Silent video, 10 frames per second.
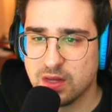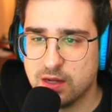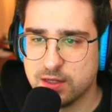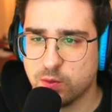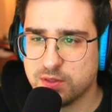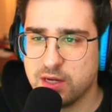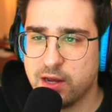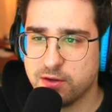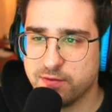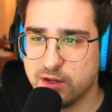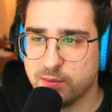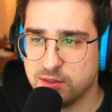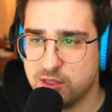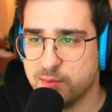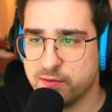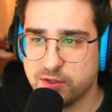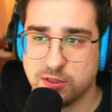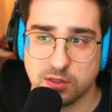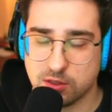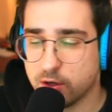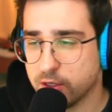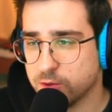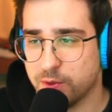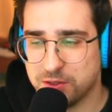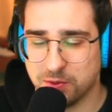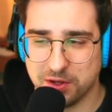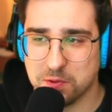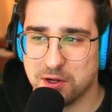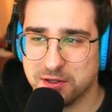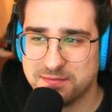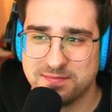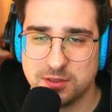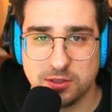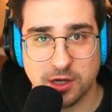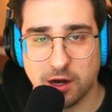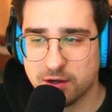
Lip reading: This wasn't how the development team envisioned starting 2021. Shock.